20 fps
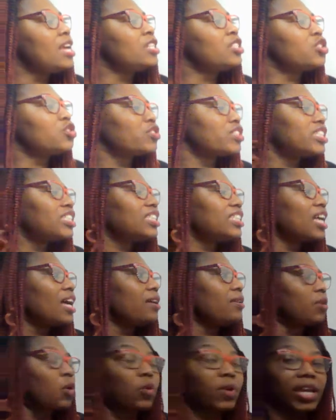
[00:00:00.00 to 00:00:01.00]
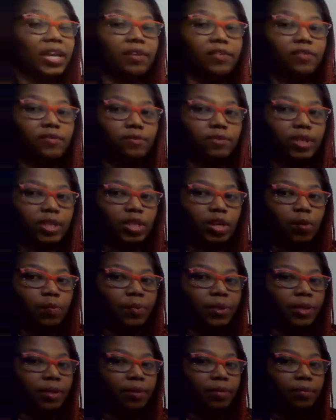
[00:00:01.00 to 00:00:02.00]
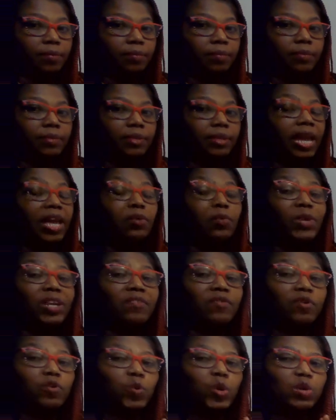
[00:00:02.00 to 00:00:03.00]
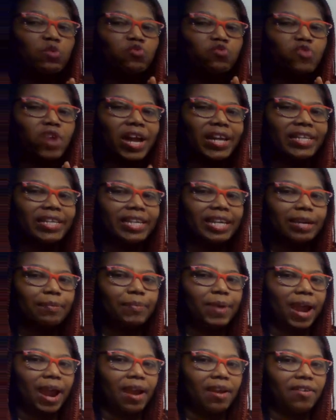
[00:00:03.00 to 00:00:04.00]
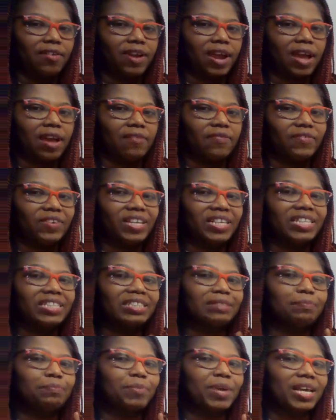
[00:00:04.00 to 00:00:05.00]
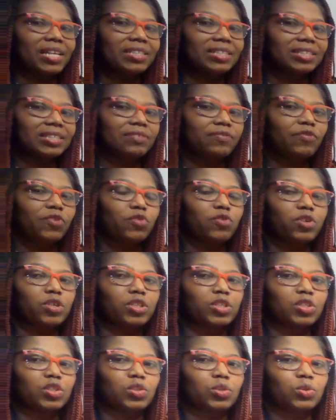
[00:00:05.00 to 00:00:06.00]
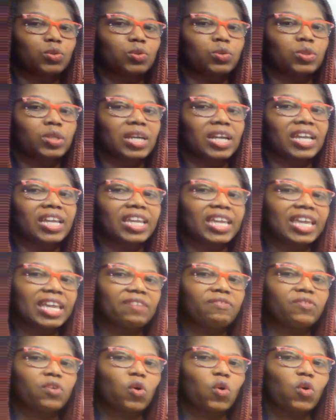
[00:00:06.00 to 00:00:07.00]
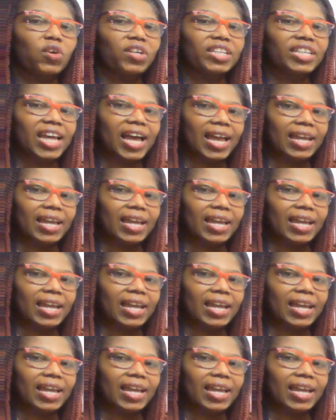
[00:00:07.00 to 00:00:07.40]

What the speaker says: Trees, okay, the topic. And whenever we're writing a paragraph, it is best for us to give our